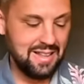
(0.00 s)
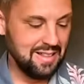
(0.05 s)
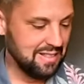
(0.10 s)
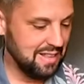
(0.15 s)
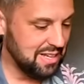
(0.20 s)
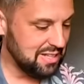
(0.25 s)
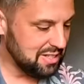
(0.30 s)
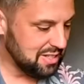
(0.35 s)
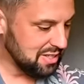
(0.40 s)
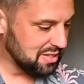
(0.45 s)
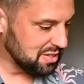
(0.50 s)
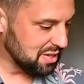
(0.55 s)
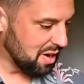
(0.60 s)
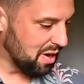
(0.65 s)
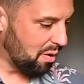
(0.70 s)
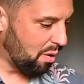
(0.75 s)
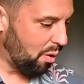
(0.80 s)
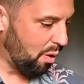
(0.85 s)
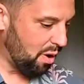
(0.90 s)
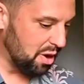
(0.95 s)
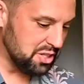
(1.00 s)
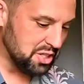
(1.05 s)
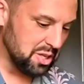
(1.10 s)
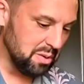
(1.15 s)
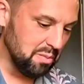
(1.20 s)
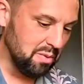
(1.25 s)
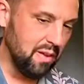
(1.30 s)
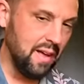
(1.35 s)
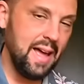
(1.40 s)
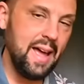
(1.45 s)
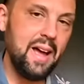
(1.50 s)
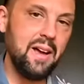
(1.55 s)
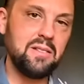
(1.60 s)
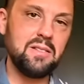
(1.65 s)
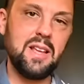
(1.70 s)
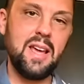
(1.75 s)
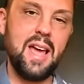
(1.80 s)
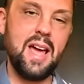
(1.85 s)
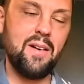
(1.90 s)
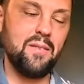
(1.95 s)
This is an awesome
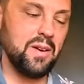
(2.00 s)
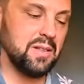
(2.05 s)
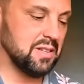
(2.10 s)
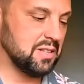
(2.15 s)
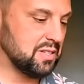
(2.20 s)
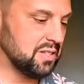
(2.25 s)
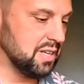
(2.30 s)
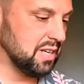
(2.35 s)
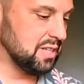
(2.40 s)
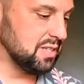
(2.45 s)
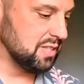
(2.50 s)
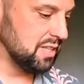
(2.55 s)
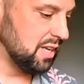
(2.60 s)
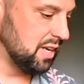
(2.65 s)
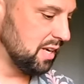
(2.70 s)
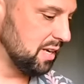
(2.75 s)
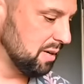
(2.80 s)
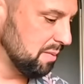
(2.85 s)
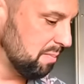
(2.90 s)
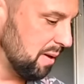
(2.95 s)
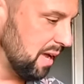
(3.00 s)
layout they have on the 16